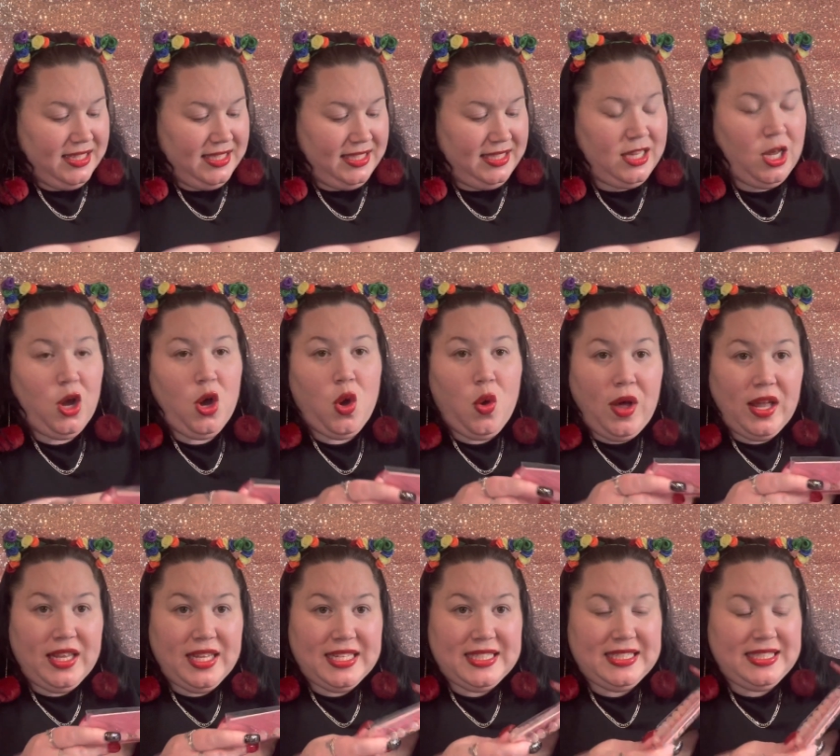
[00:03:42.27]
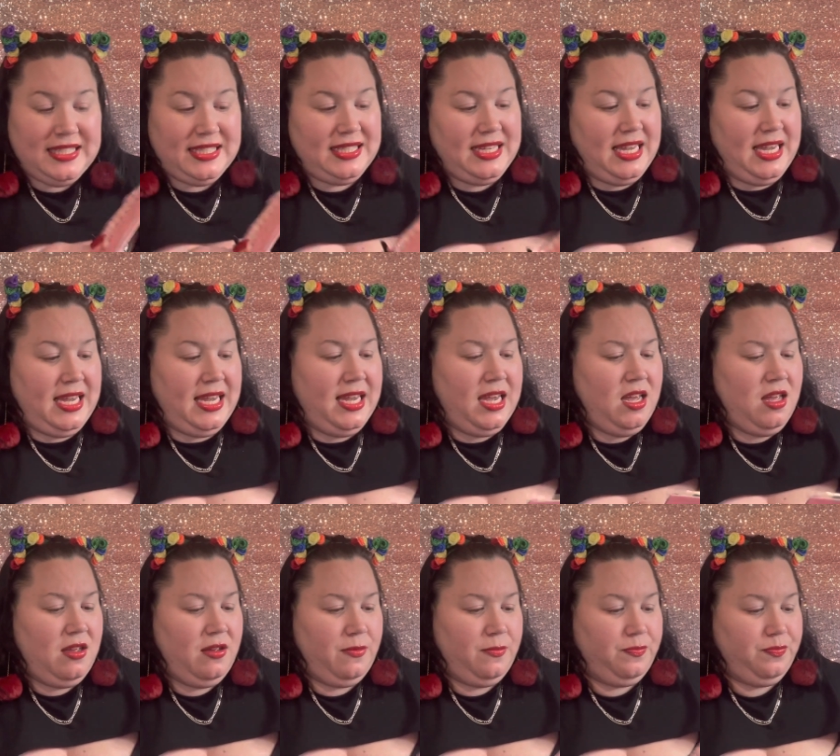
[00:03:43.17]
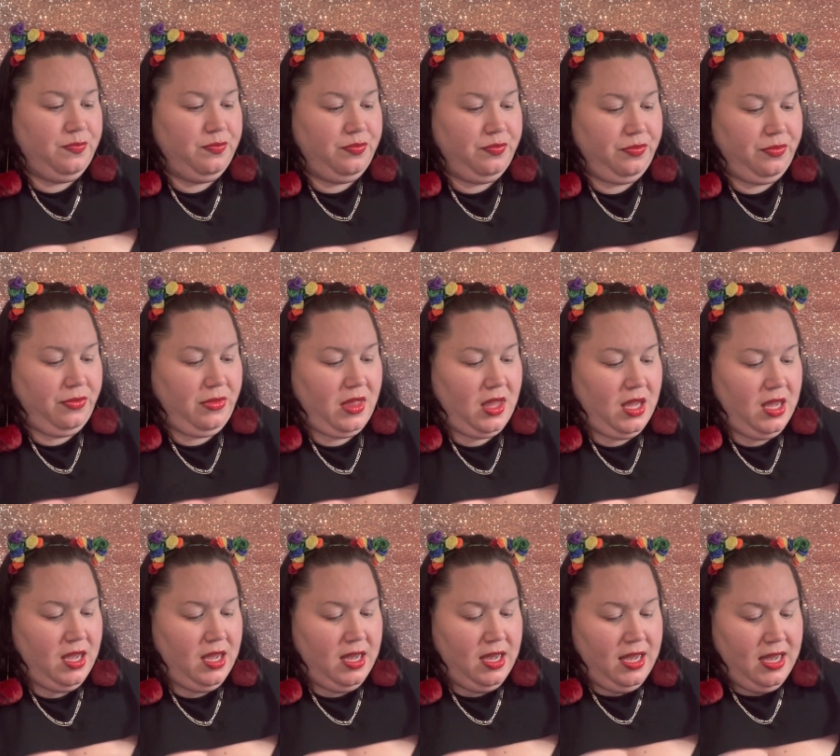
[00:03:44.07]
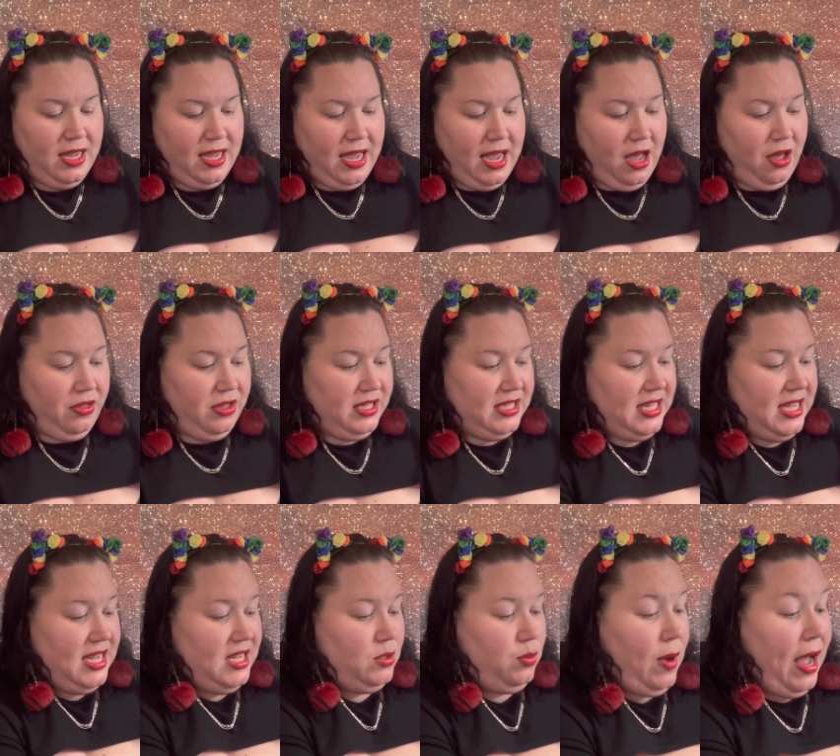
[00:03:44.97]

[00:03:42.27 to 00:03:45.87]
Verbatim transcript: So let's see how this is.